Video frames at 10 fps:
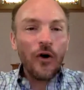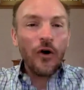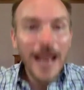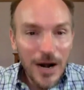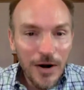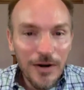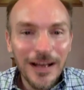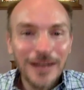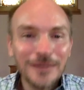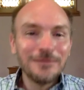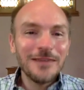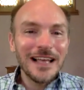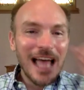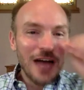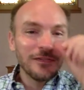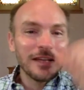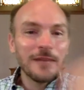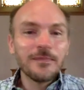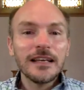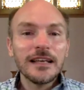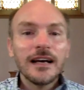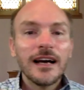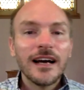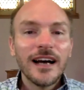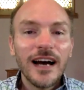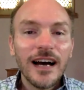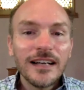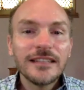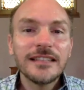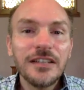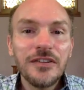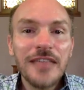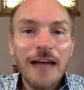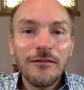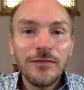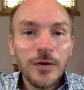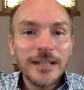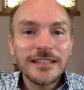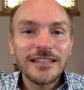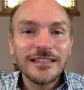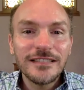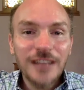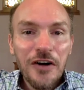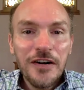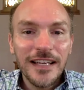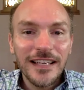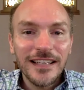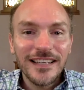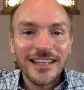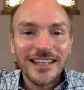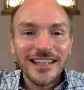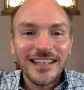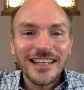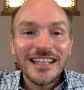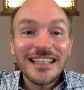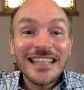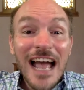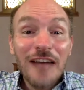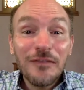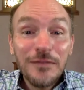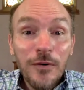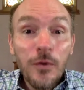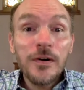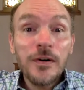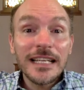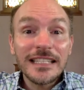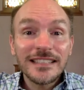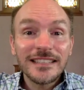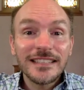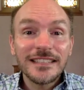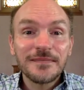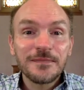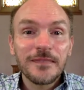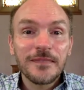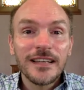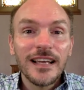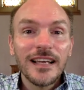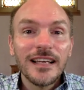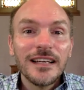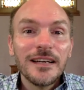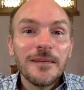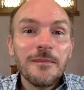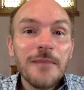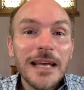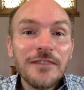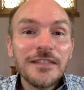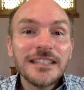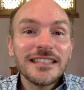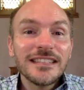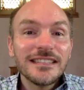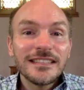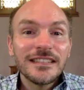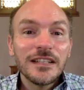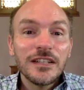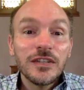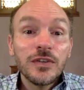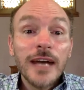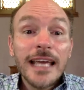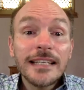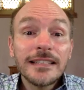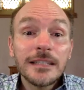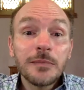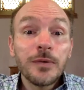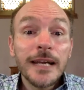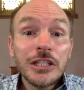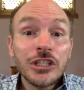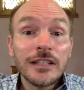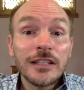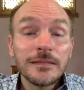air fell out of them until that voice started. That voice, Mavis's great inspiration,